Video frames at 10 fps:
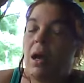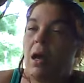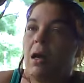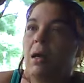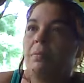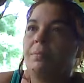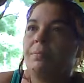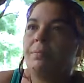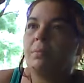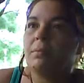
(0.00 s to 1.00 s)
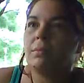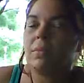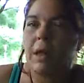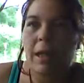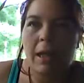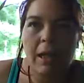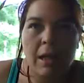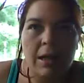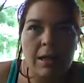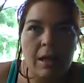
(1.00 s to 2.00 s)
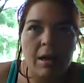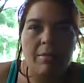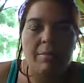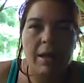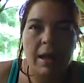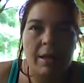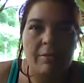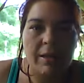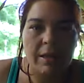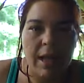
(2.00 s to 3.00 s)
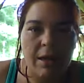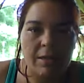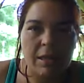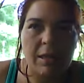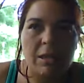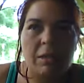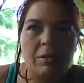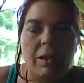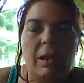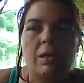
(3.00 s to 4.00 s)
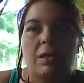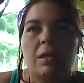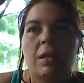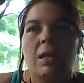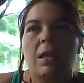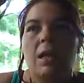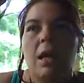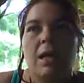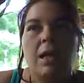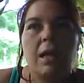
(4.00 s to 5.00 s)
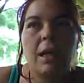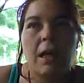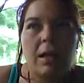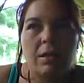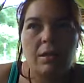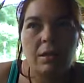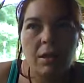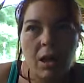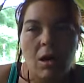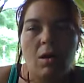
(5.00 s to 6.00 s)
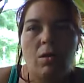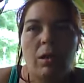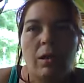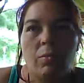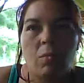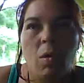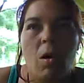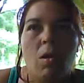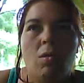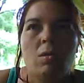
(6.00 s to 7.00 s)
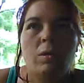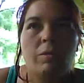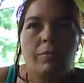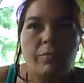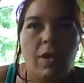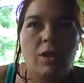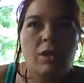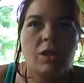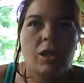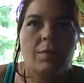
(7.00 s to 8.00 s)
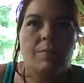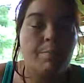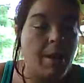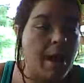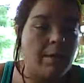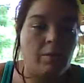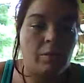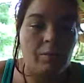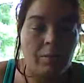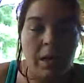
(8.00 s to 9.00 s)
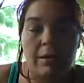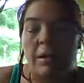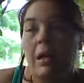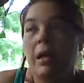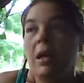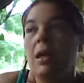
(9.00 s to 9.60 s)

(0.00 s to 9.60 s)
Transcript: And he's not been out of his house in 2 years, and he can't talk and walk, or function, bathroom, nothing.